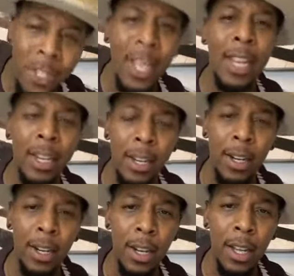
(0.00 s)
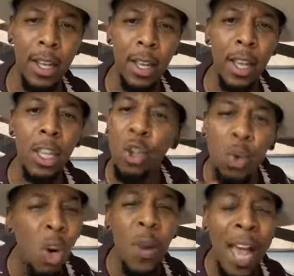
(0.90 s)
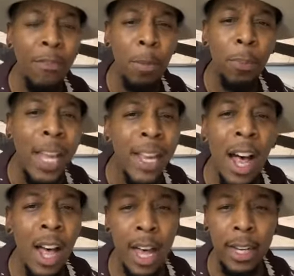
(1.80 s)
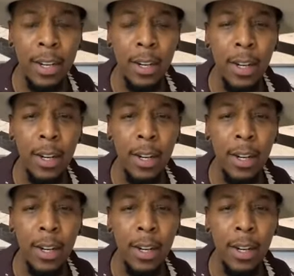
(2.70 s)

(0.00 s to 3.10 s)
sin. You don't have to play God.